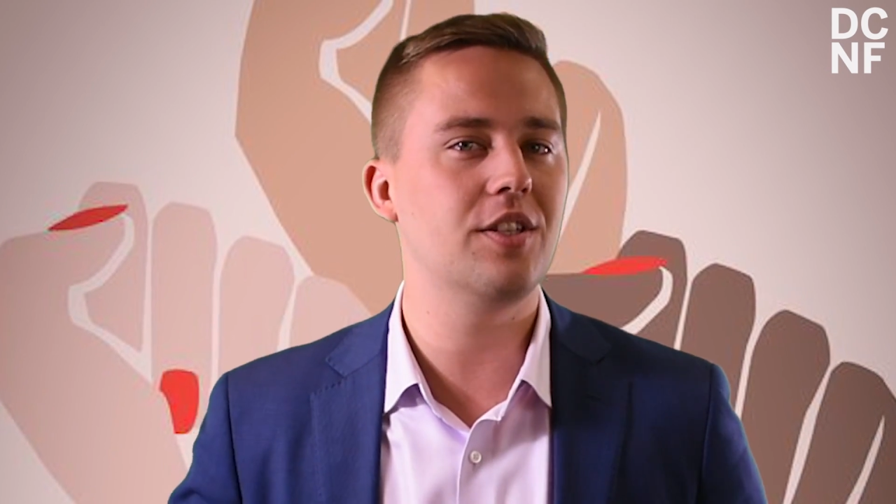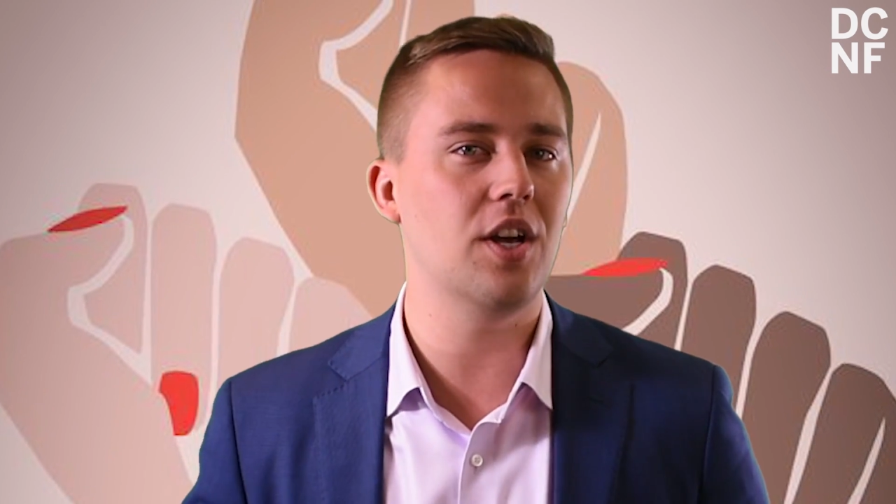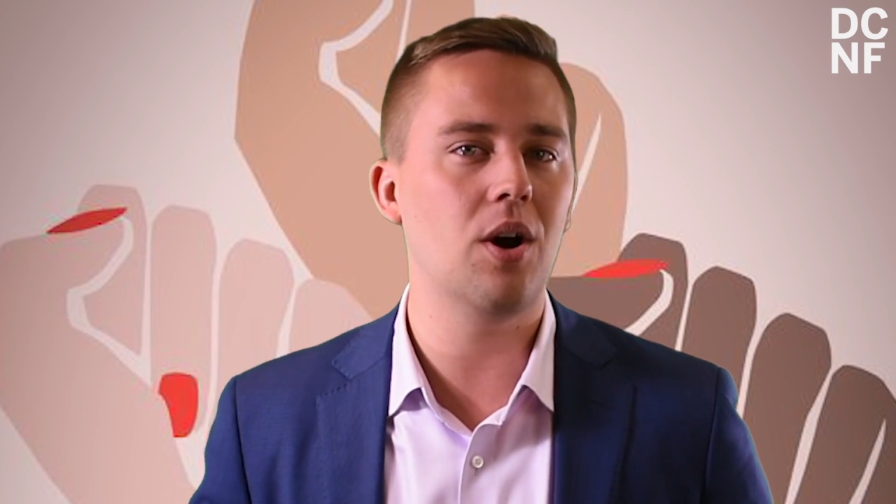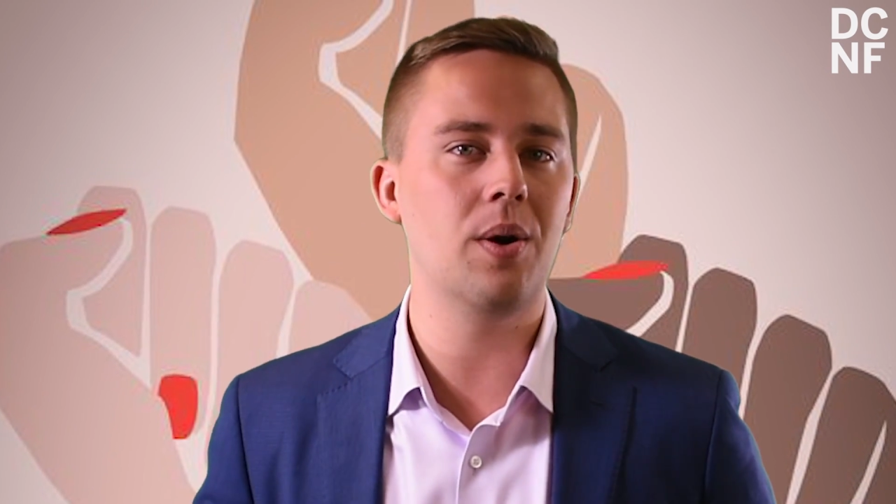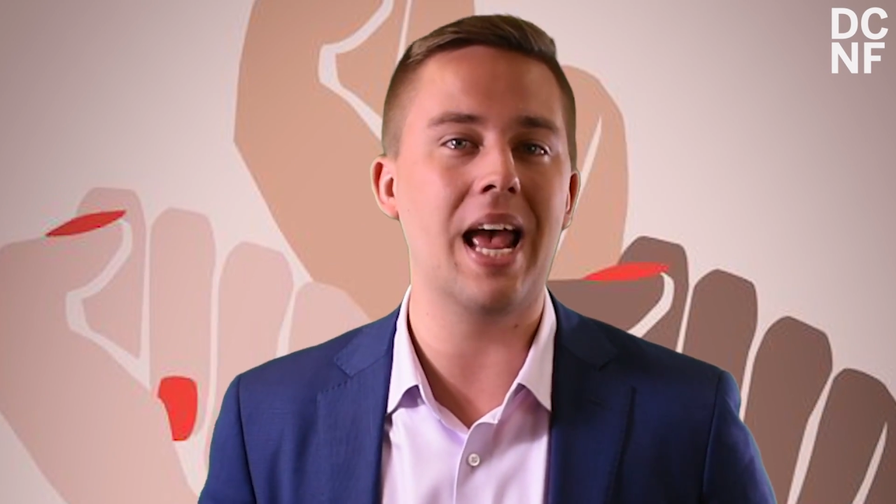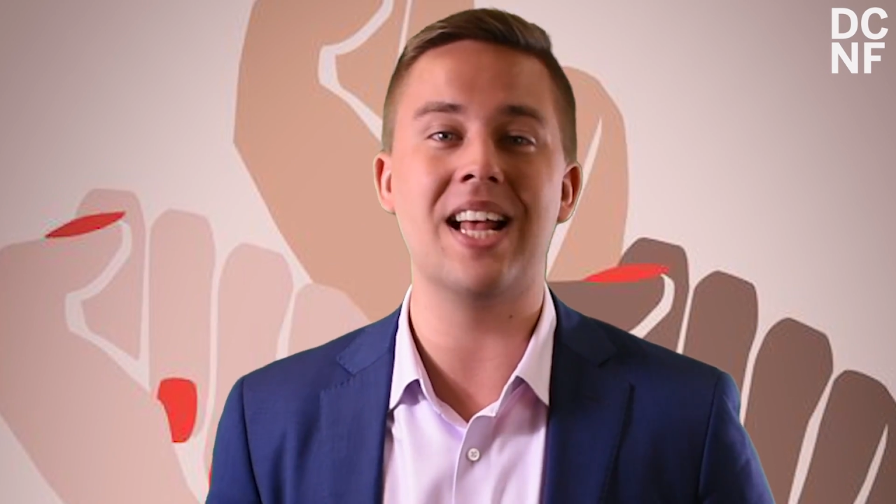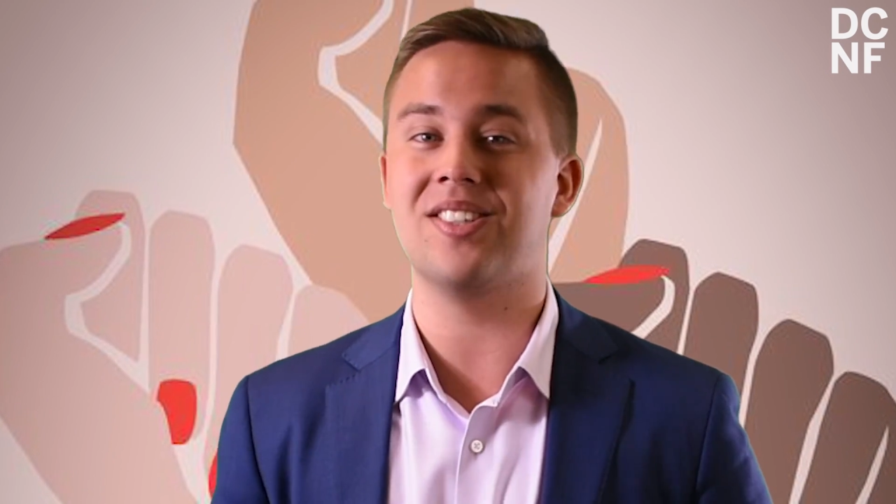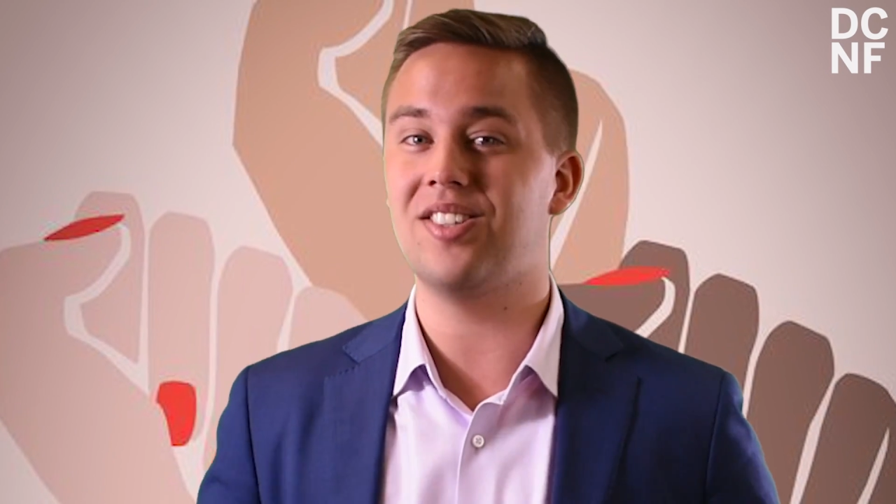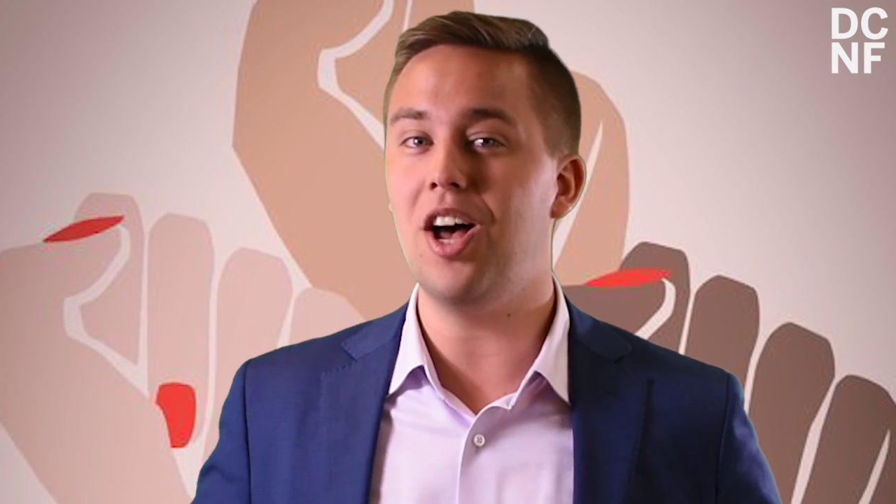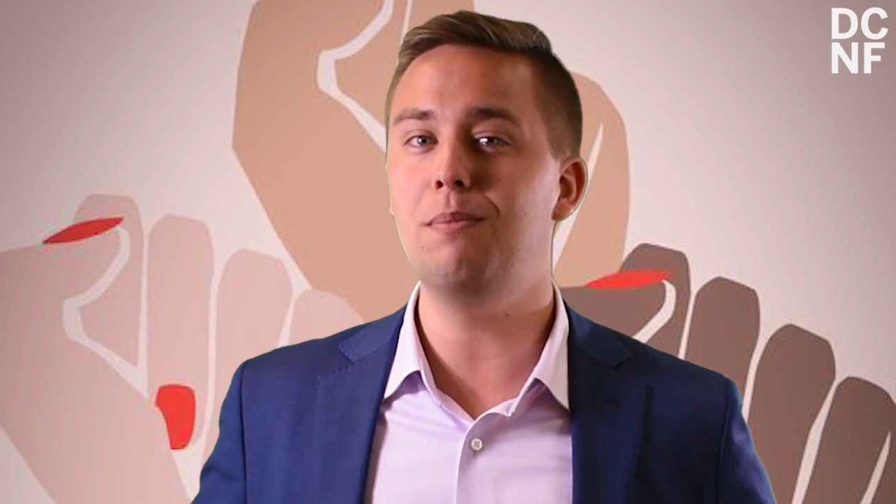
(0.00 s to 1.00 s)
its own
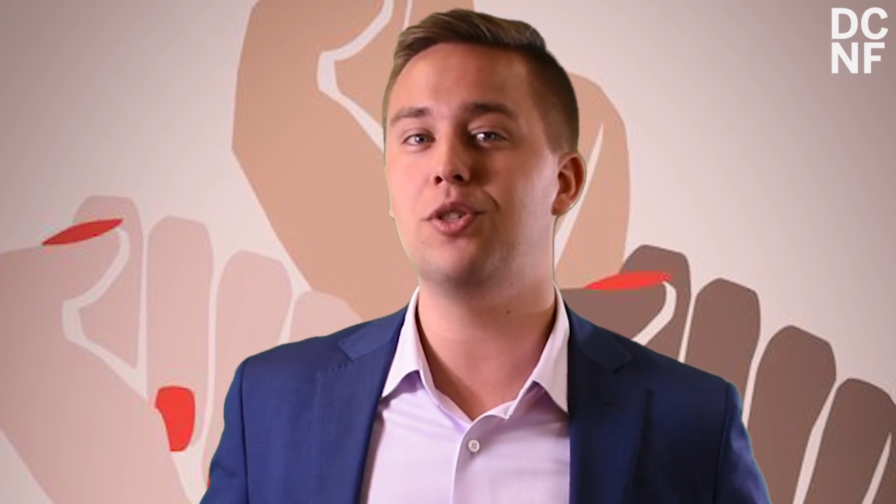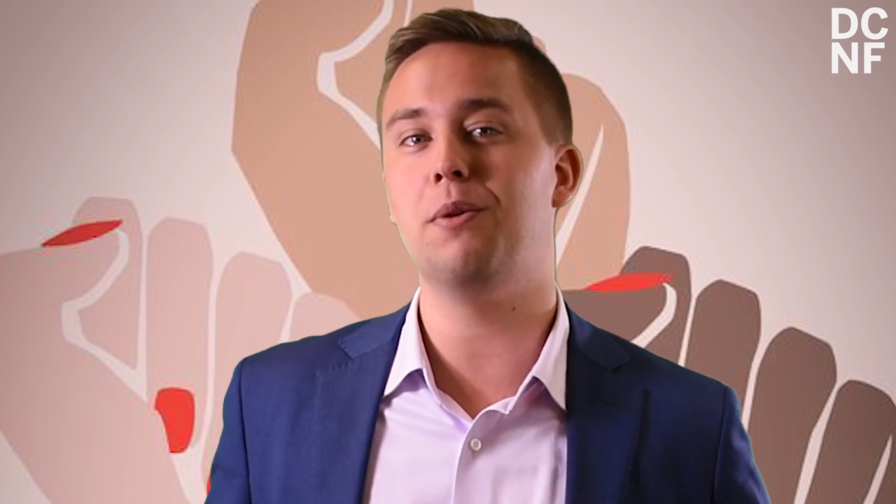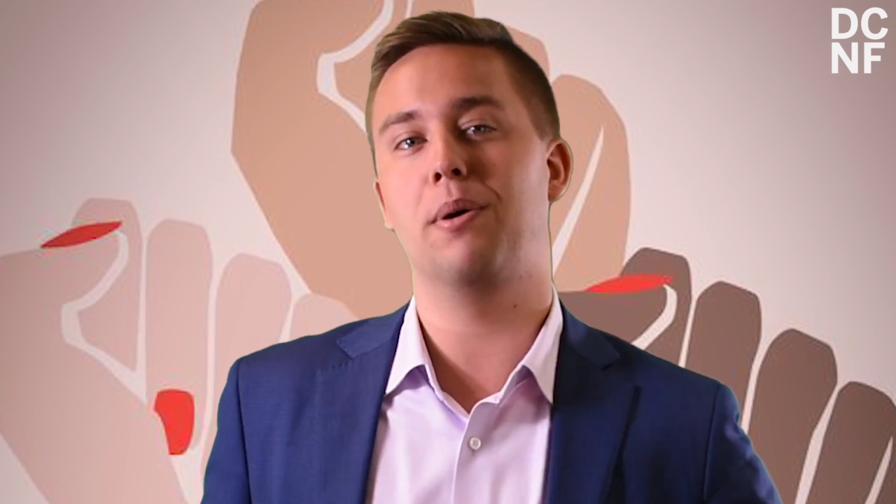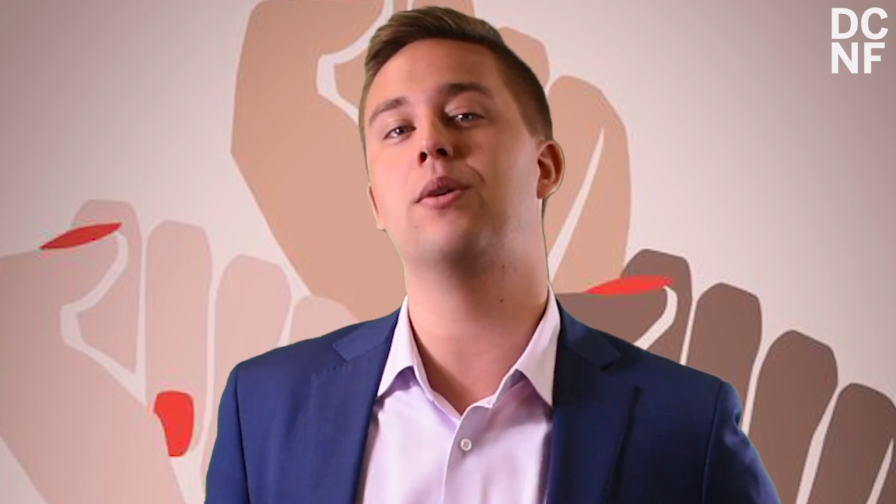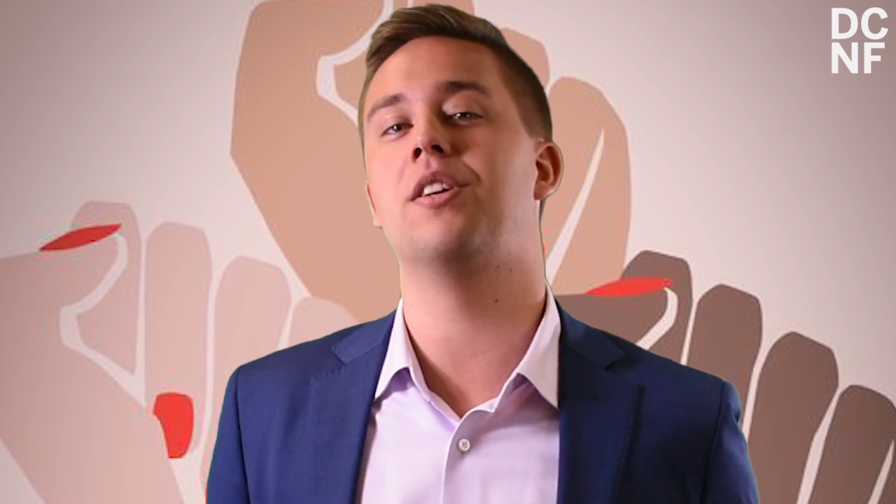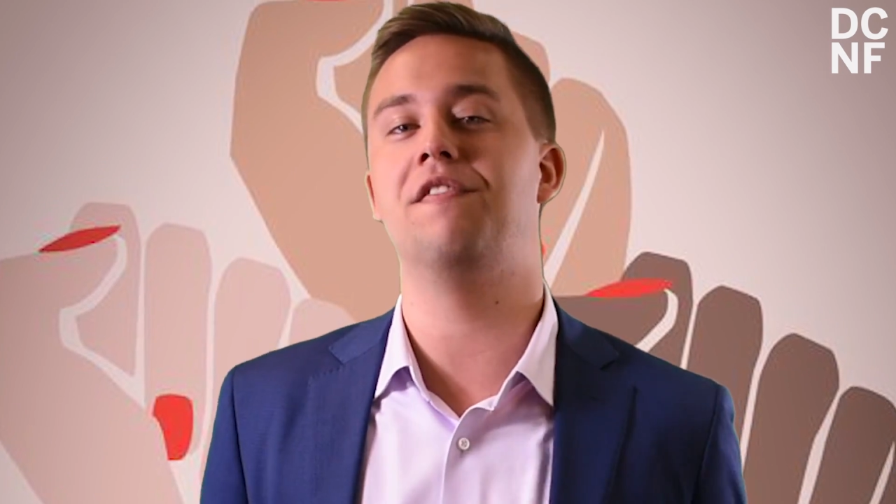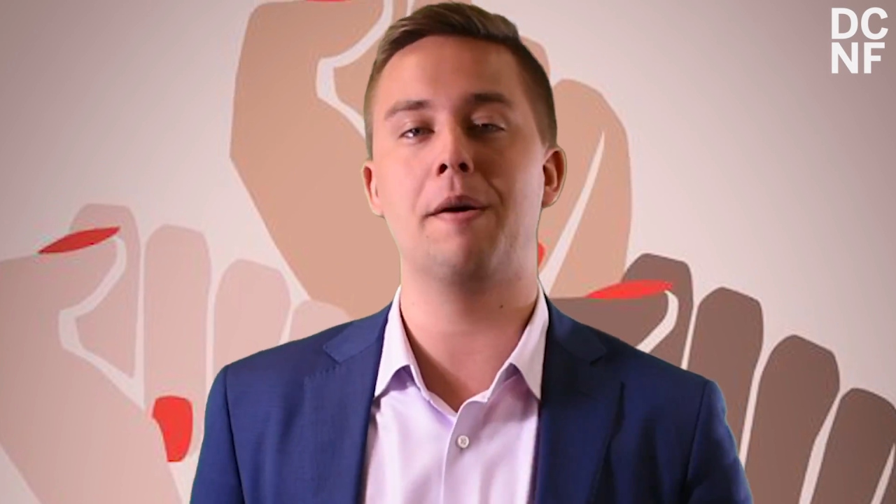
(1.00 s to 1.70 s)
as some supposed